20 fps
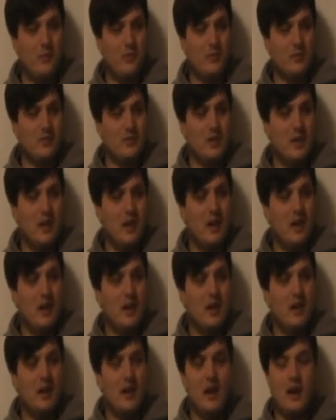movies,
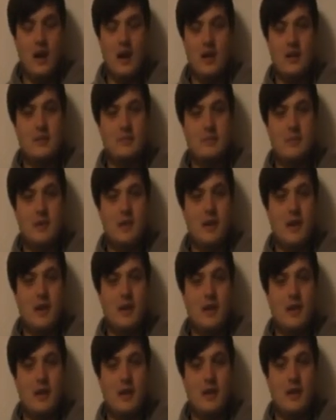he has
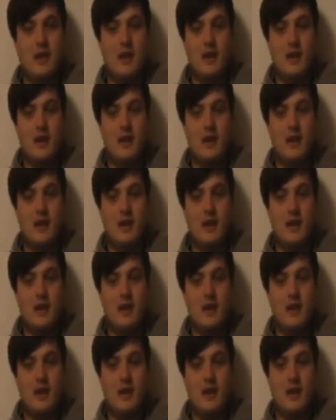played